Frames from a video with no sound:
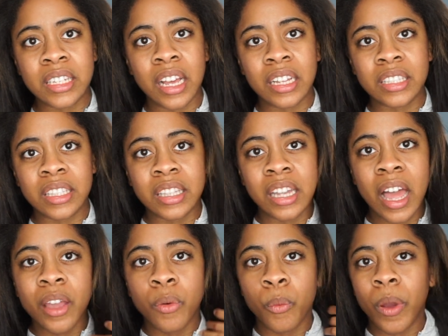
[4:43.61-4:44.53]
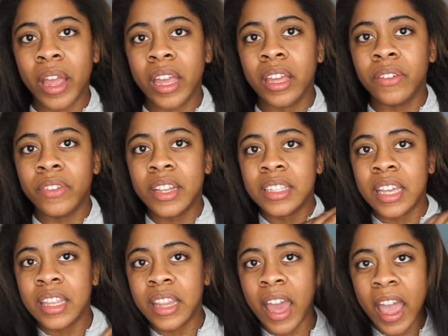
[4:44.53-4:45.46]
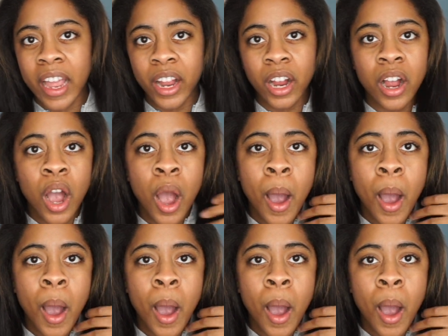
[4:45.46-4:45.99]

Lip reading: a slight wave is in the hair,